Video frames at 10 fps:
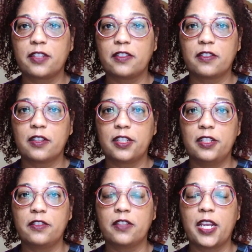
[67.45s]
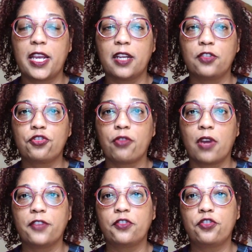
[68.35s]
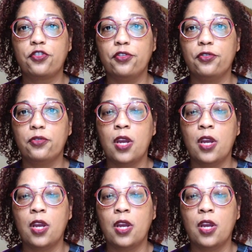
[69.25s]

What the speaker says: studies and tries to